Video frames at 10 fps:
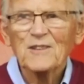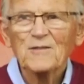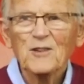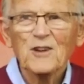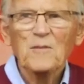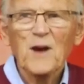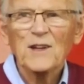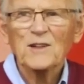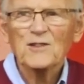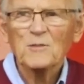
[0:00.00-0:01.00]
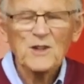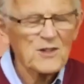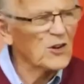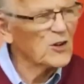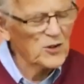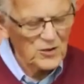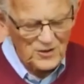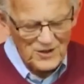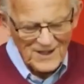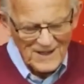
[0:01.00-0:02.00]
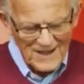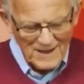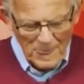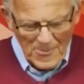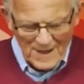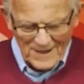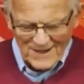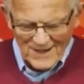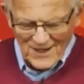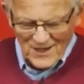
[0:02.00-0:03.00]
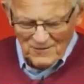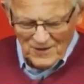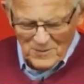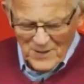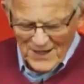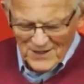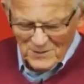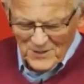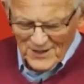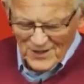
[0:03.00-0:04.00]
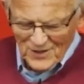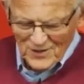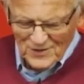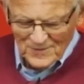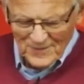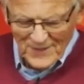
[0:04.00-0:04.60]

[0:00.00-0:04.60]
for companionship. It's not good for the man to be alone.